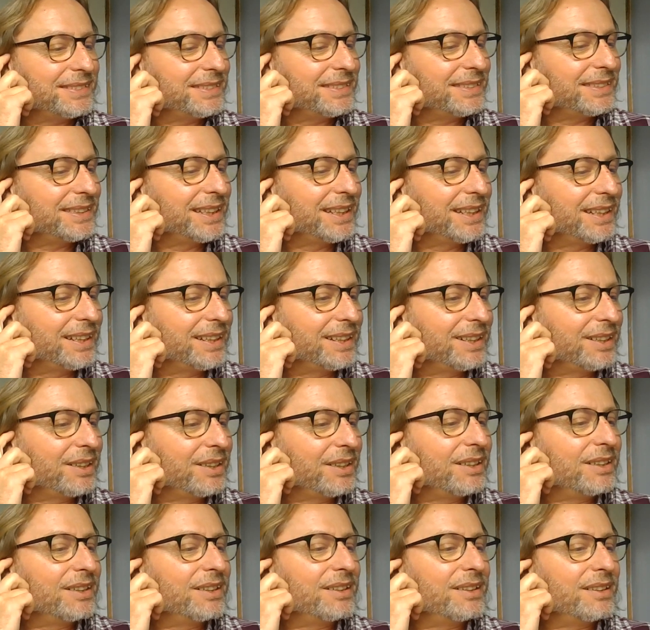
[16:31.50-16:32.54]

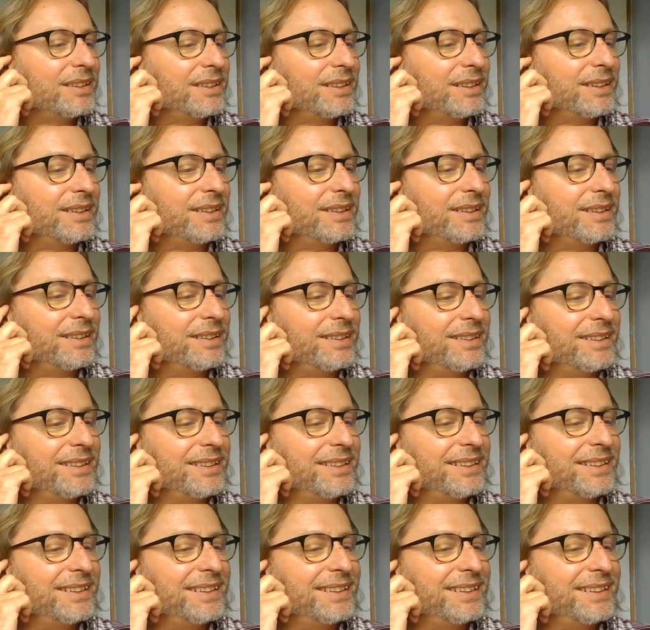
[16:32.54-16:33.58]

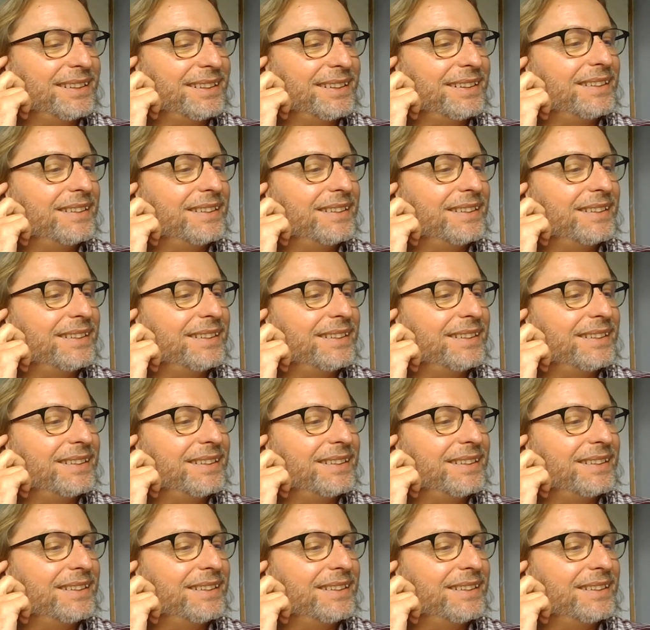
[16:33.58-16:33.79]
No one is speaking in this clip.